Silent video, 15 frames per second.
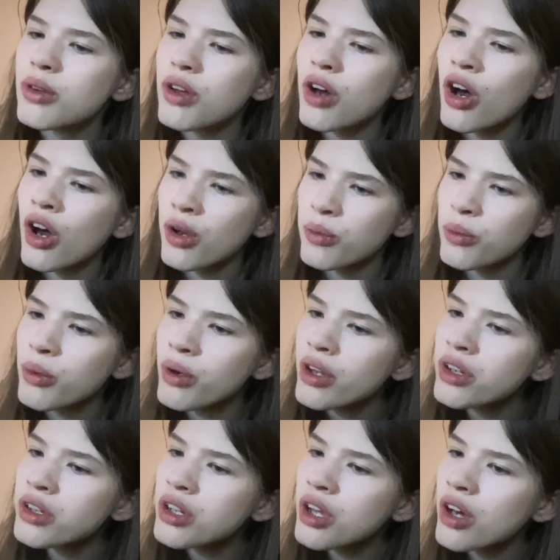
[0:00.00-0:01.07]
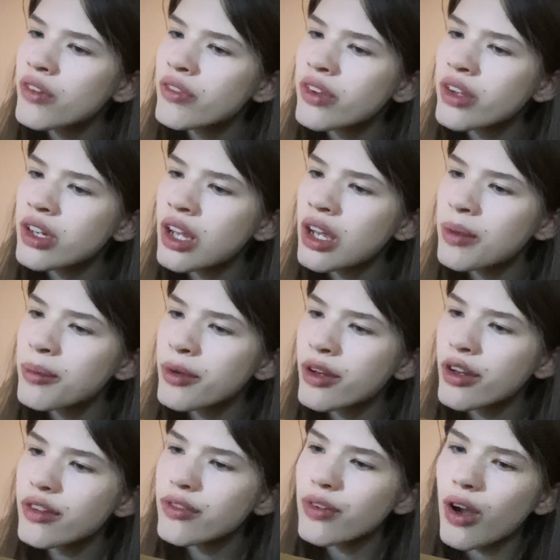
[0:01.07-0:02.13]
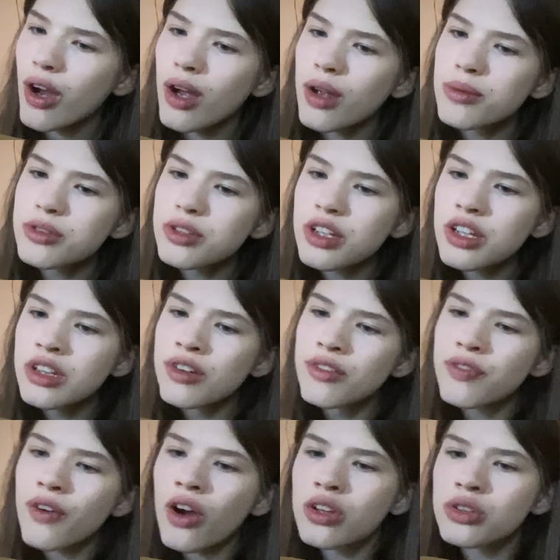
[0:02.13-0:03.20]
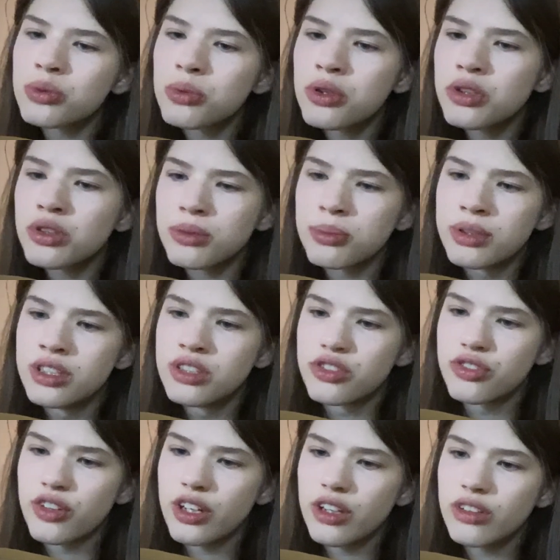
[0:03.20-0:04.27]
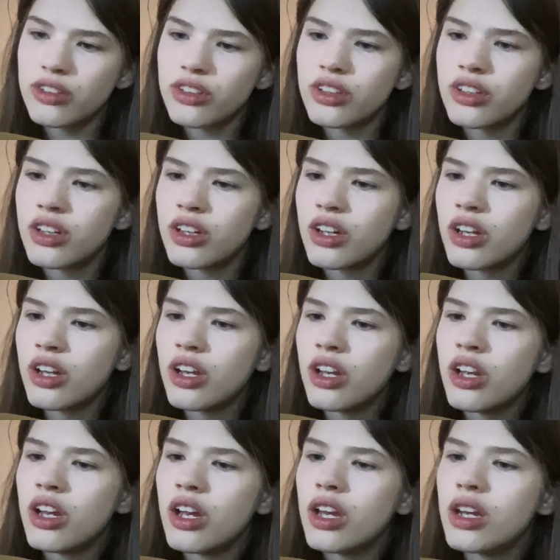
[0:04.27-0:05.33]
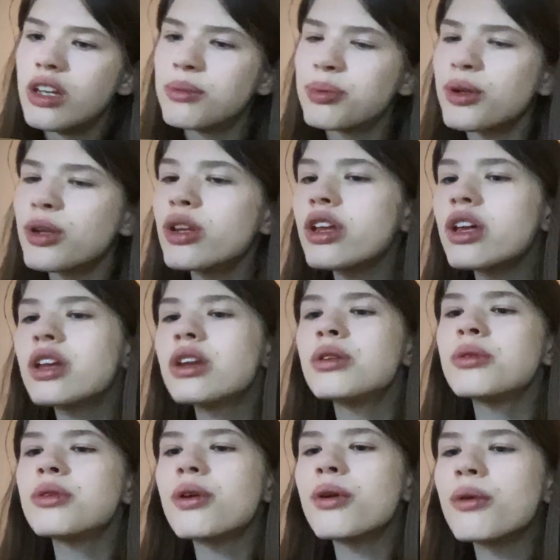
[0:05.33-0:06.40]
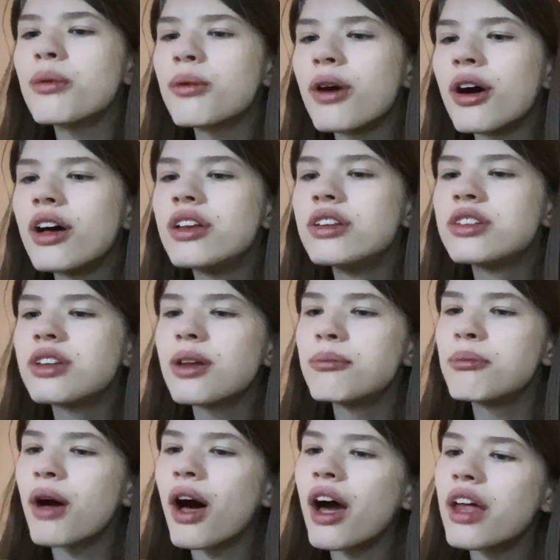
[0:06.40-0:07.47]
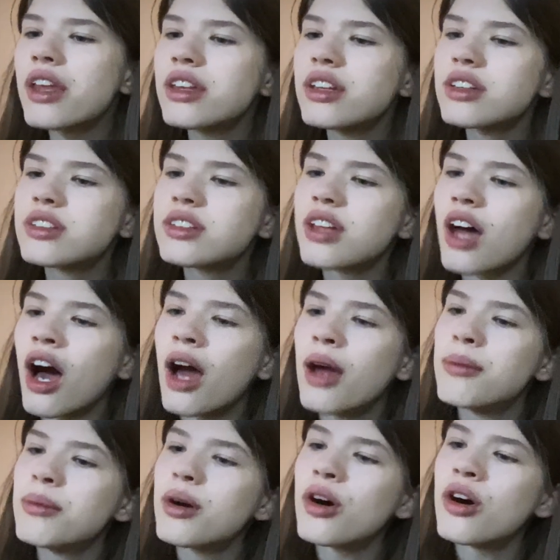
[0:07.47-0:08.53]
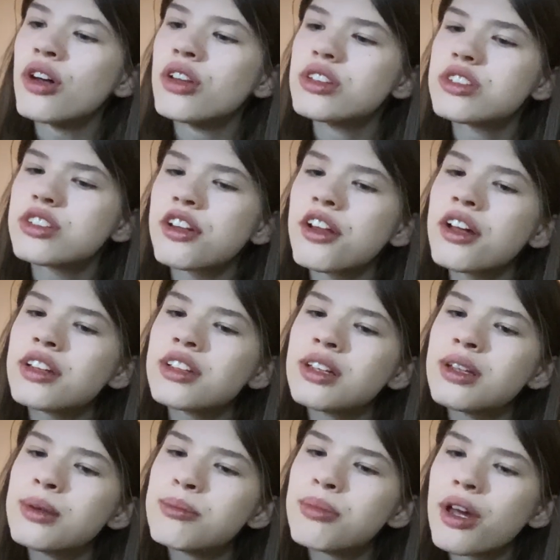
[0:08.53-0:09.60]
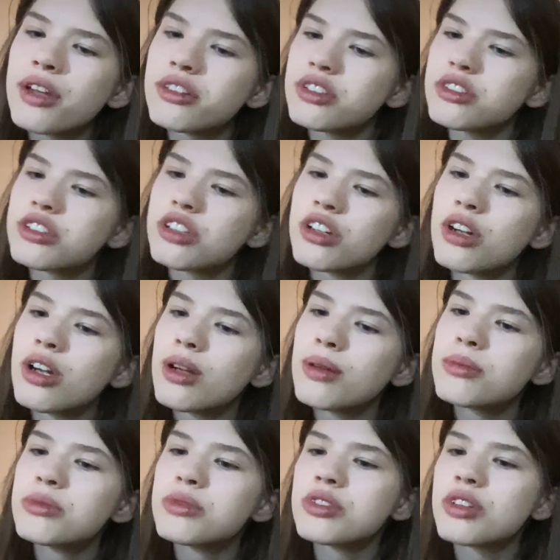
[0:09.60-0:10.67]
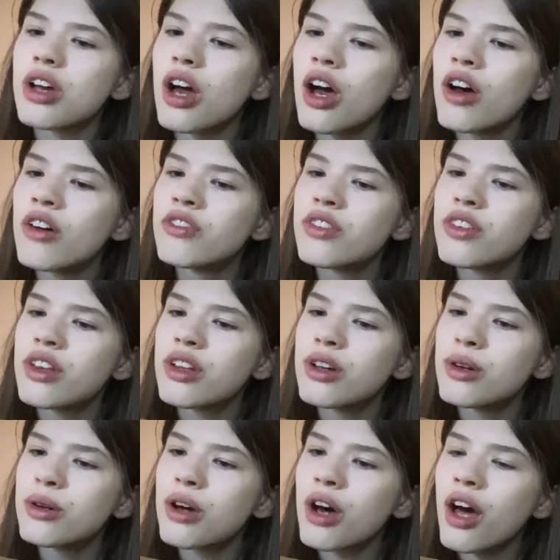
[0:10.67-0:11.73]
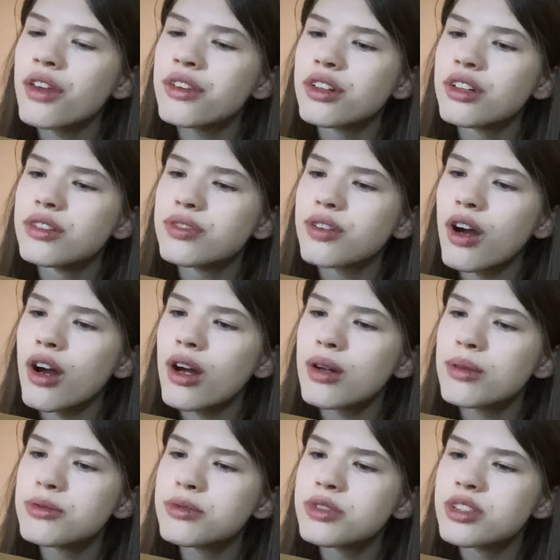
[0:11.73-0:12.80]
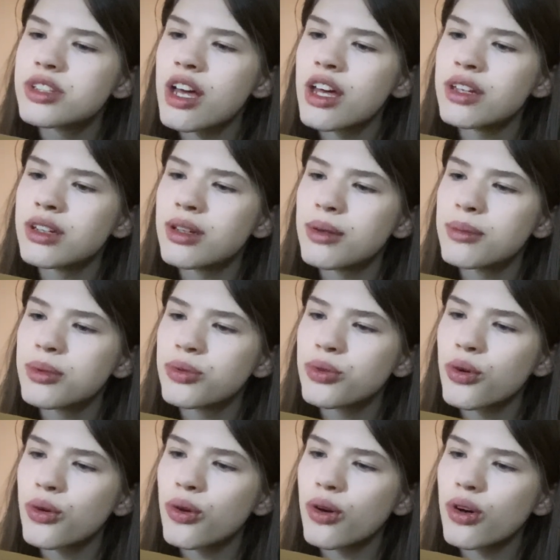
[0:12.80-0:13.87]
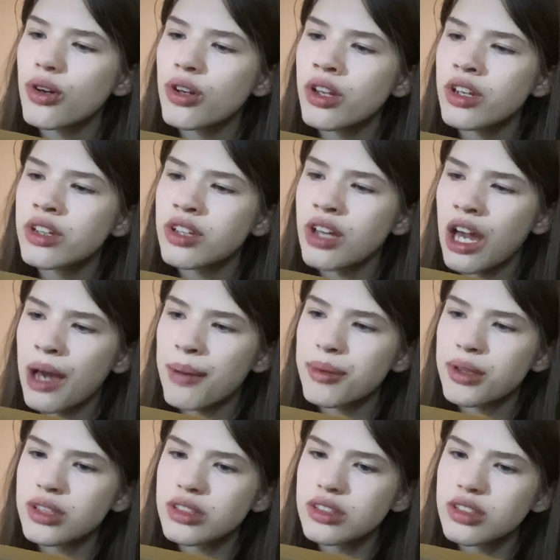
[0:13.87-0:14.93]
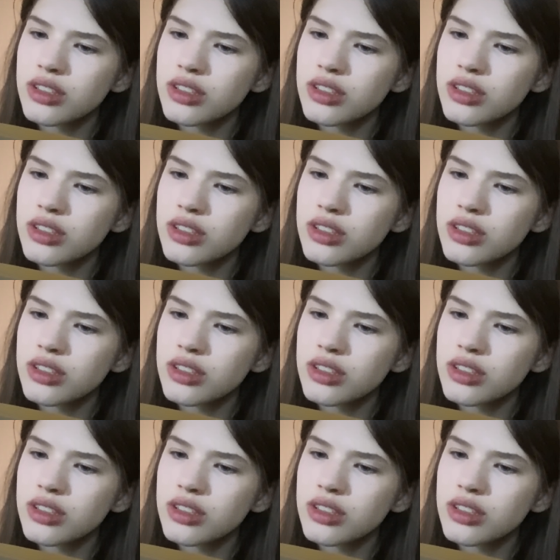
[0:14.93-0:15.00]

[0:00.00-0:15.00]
one of the neighboring farms, either Foxwood or Pinchfield. Napoleon was by this time on slightly better terms of the other farms than before it happened.